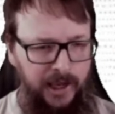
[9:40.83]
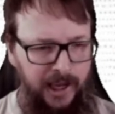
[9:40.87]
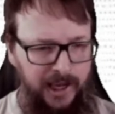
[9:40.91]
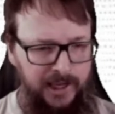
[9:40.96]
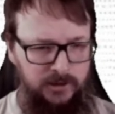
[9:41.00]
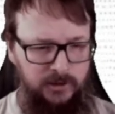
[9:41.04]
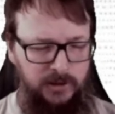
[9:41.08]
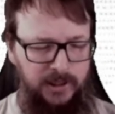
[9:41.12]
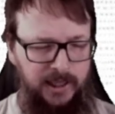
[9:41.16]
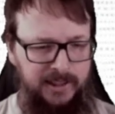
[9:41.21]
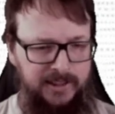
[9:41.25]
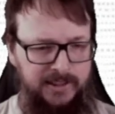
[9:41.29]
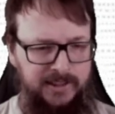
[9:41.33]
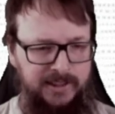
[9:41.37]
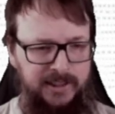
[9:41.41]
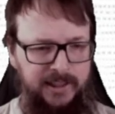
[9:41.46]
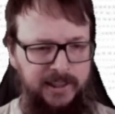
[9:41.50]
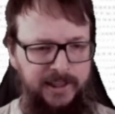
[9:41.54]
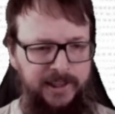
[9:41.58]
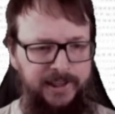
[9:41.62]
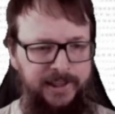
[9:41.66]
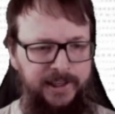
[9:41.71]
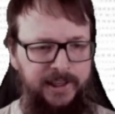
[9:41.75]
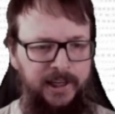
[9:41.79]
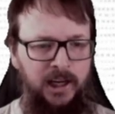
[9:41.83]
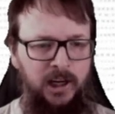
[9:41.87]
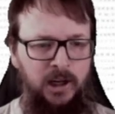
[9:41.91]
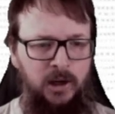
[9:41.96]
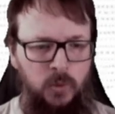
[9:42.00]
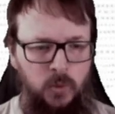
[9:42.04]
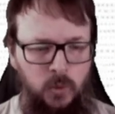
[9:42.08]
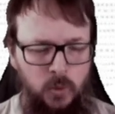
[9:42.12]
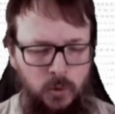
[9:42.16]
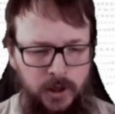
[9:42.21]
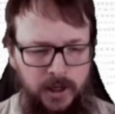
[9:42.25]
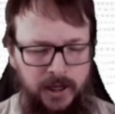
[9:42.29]
As you can see here,
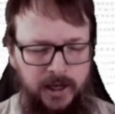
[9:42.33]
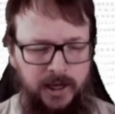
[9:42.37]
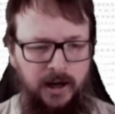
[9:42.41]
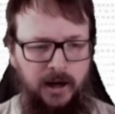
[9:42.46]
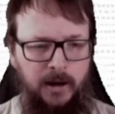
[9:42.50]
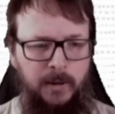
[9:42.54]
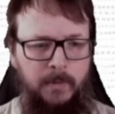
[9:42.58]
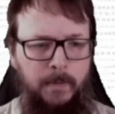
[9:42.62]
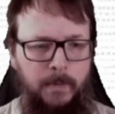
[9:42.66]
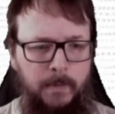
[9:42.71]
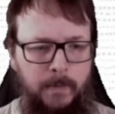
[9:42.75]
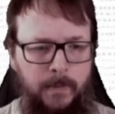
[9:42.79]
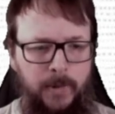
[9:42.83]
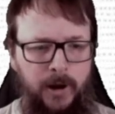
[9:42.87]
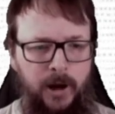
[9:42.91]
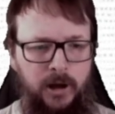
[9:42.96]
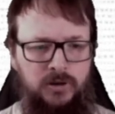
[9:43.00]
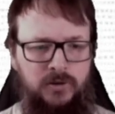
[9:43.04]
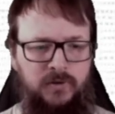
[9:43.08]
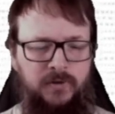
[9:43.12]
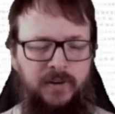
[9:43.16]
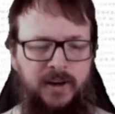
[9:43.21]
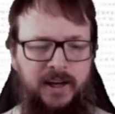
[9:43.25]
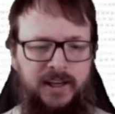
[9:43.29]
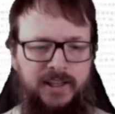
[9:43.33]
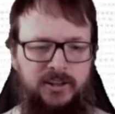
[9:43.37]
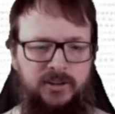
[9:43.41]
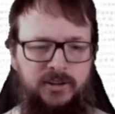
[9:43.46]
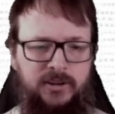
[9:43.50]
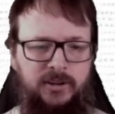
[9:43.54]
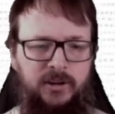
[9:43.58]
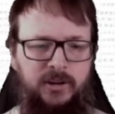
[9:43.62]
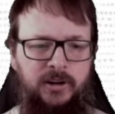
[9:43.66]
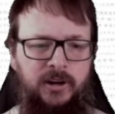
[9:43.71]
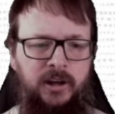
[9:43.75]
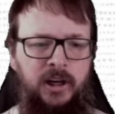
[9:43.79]
we are much
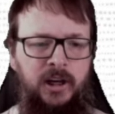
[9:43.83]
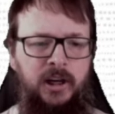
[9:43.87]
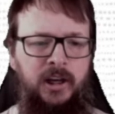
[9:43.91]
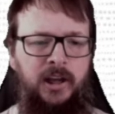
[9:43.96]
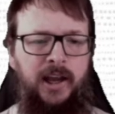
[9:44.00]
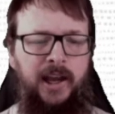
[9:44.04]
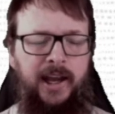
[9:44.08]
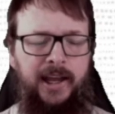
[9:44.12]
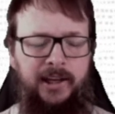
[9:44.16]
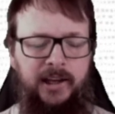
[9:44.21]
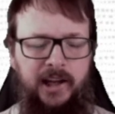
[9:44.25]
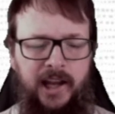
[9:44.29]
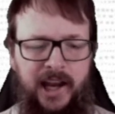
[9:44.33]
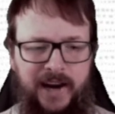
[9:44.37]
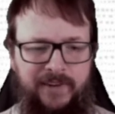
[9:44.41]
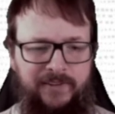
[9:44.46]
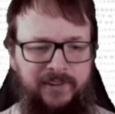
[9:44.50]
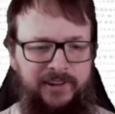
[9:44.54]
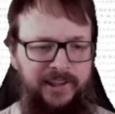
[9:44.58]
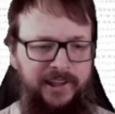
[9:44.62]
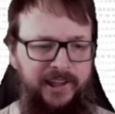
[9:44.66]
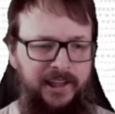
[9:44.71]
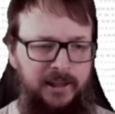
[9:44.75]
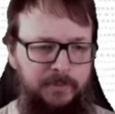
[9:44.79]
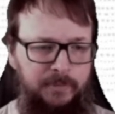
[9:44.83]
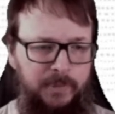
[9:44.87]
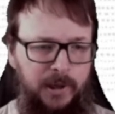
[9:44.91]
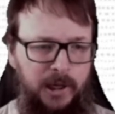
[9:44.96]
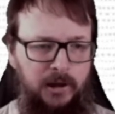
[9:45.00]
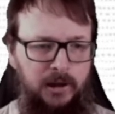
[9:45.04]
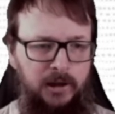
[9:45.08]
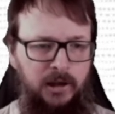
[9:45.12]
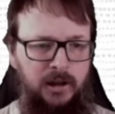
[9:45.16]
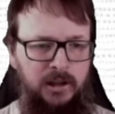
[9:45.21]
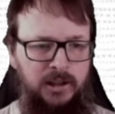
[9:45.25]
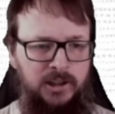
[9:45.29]
faster and everything in
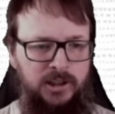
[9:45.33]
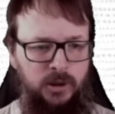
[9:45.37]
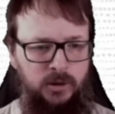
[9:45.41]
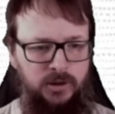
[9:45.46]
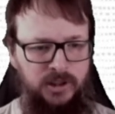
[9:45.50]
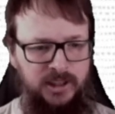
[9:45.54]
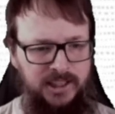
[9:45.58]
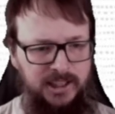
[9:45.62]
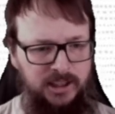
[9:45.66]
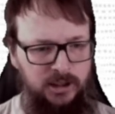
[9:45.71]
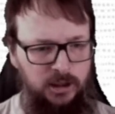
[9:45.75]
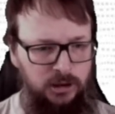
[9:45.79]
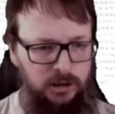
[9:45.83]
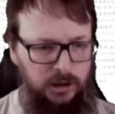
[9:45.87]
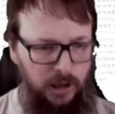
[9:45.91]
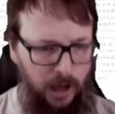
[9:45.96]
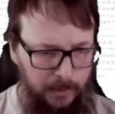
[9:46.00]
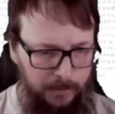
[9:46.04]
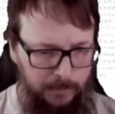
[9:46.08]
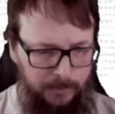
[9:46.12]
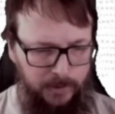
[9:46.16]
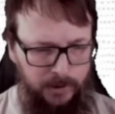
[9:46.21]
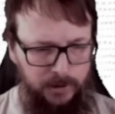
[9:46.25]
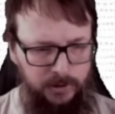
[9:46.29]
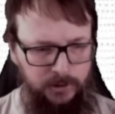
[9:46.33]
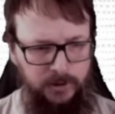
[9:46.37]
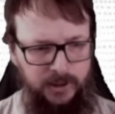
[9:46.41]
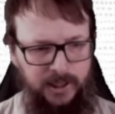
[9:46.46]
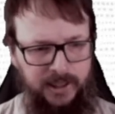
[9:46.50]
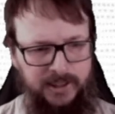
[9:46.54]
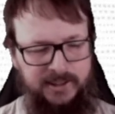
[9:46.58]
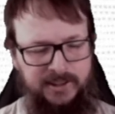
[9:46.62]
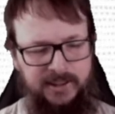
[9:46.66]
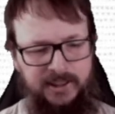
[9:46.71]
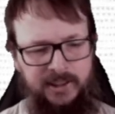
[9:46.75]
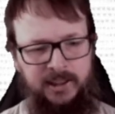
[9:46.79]
parallel. So this is a dump. You
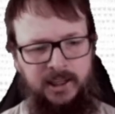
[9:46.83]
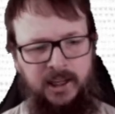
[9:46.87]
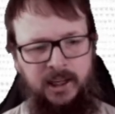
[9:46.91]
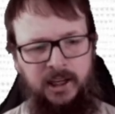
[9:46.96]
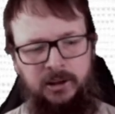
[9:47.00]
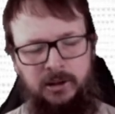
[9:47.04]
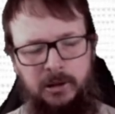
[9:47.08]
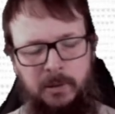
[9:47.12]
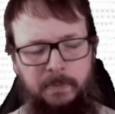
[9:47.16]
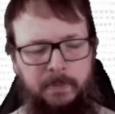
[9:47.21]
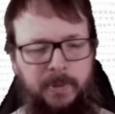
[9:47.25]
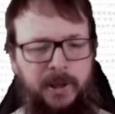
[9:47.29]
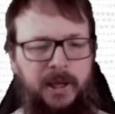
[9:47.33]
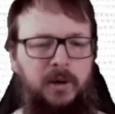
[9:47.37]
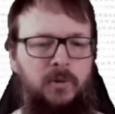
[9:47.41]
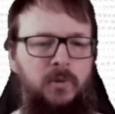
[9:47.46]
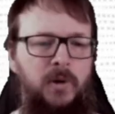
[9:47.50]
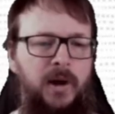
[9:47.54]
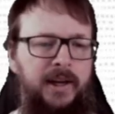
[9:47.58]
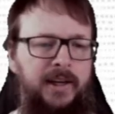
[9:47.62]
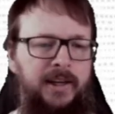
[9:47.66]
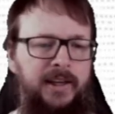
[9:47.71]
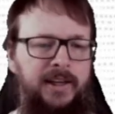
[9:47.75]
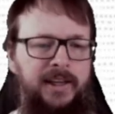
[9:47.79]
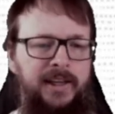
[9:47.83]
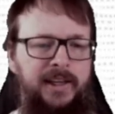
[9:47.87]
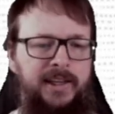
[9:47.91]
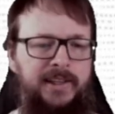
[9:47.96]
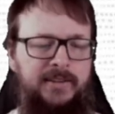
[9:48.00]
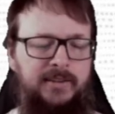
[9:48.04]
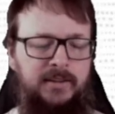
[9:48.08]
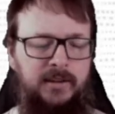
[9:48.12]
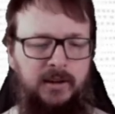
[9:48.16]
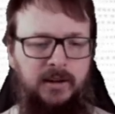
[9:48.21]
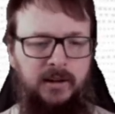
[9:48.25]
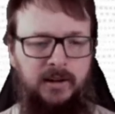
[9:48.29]
can see the ping one,
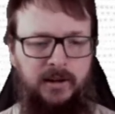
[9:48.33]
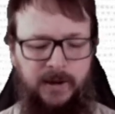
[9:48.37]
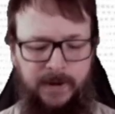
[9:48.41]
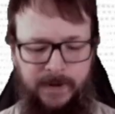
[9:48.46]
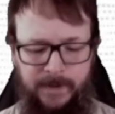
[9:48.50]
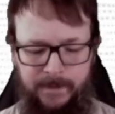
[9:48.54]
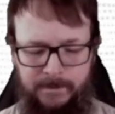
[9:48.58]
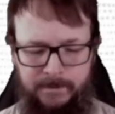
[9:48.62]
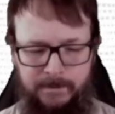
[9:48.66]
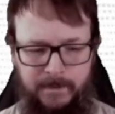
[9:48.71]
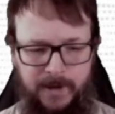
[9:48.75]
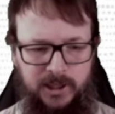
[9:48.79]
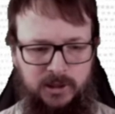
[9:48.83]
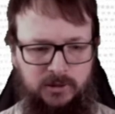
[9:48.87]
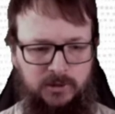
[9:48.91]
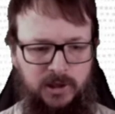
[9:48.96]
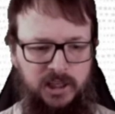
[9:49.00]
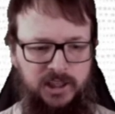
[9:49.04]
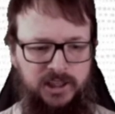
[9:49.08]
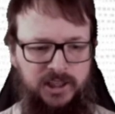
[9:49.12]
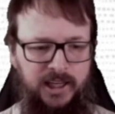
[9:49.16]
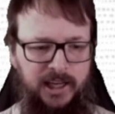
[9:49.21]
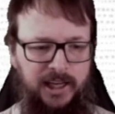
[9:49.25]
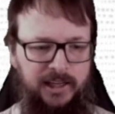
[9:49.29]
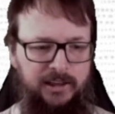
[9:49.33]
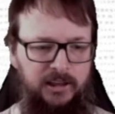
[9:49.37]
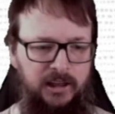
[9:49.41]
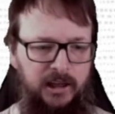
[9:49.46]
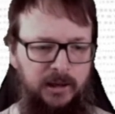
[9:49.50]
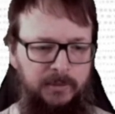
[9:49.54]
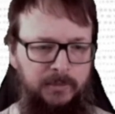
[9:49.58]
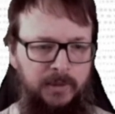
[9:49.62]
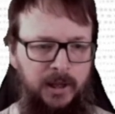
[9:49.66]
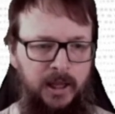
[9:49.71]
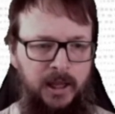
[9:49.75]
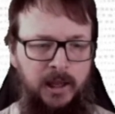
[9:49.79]
it's MySQL shell and
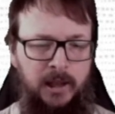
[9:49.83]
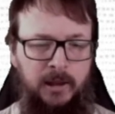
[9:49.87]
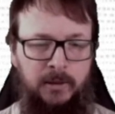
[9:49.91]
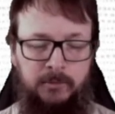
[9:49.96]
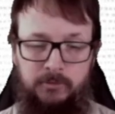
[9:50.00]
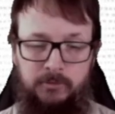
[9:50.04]
dump.